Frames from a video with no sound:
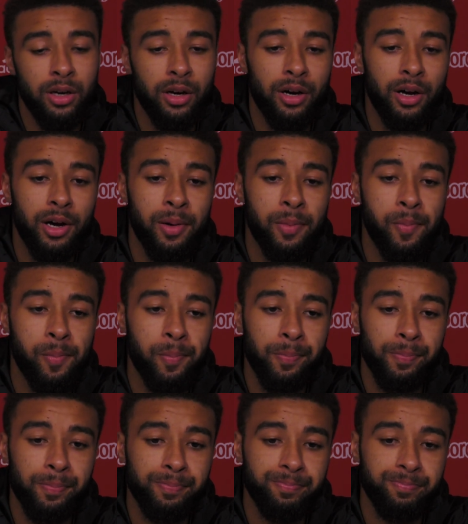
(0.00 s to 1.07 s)

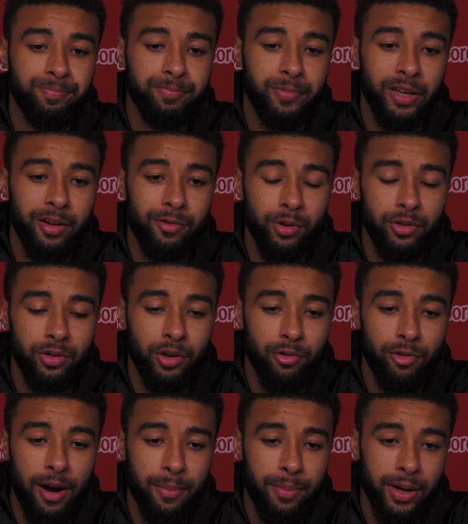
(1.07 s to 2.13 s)
and everyone's on the
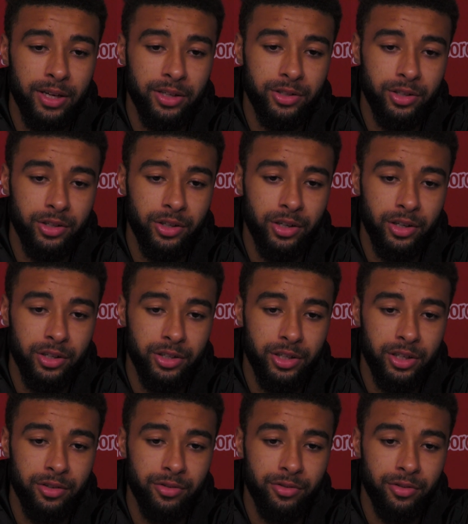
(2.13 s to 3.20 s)
right page, that you can
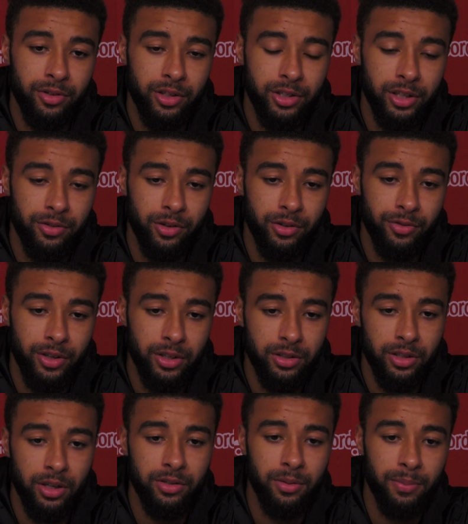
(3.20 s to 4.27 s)
achieve good things,
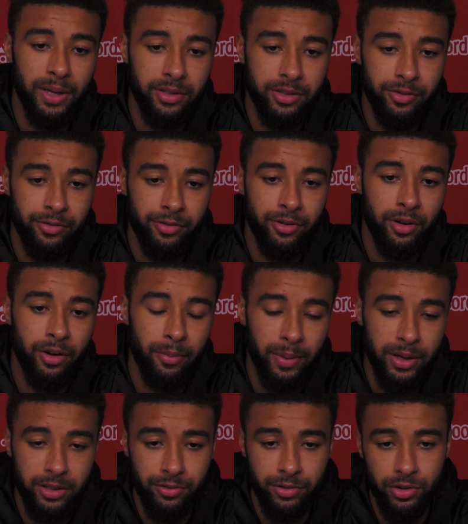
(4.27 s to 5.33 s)
and that was a
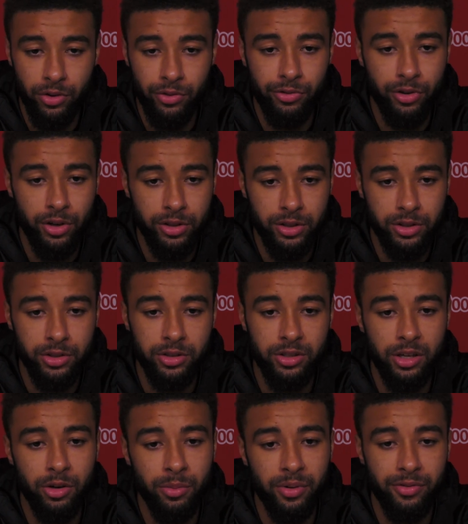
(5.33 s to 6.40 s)
massive result for us. It's just
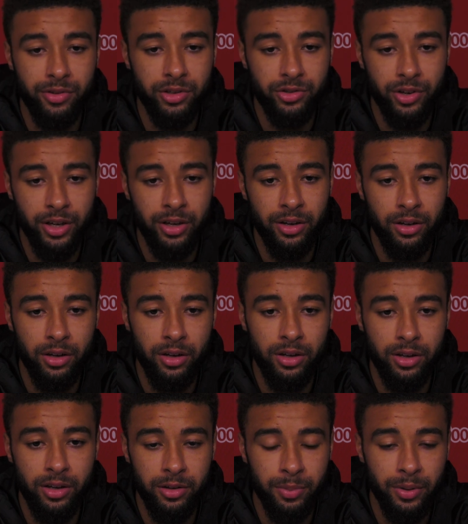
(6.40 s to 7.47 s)
a little bit frustrating that
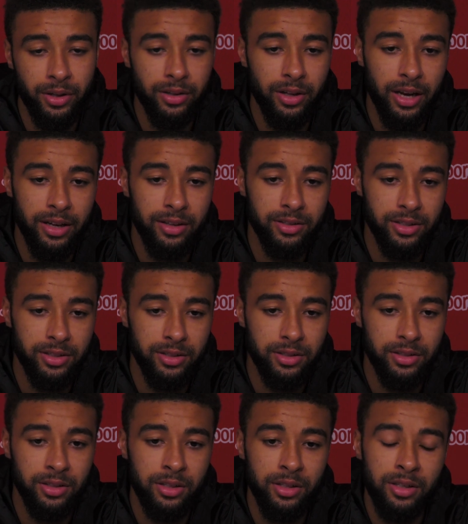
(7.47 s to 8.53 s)
there's been a delay
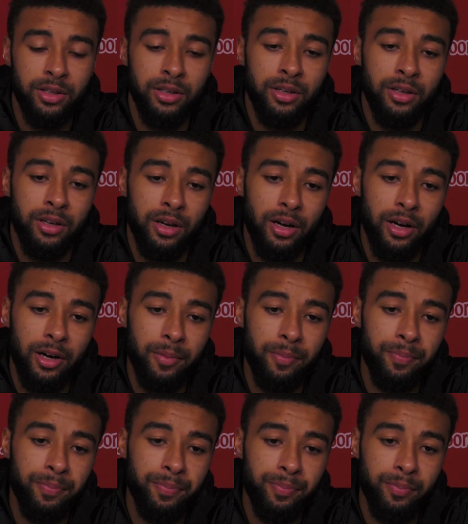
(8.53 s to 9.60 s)
since,
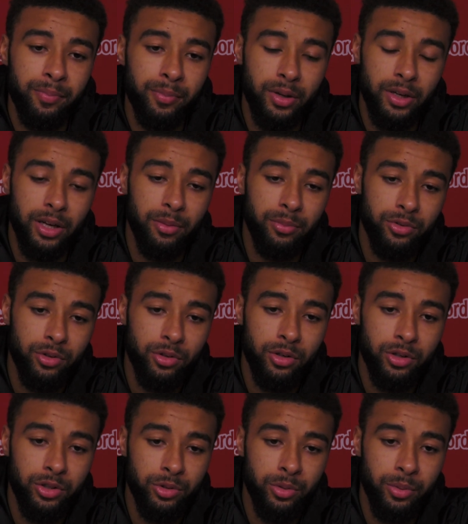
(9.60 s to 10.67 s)
but yeah, I'm
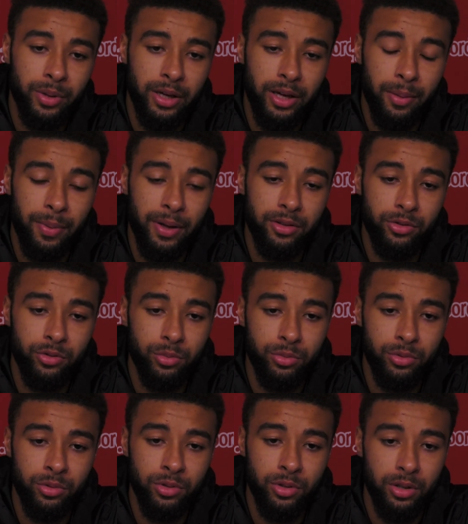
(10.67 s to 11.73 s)
sure we'll get back to
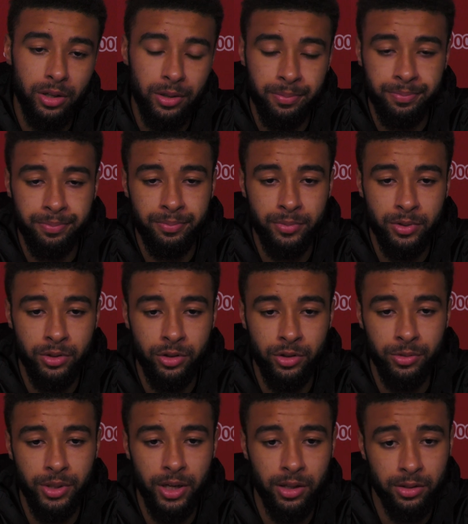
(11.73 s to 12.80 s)
normal as soon
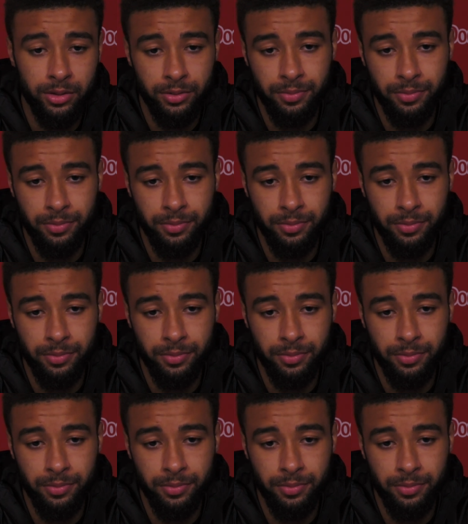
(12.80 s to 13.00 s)
as we can.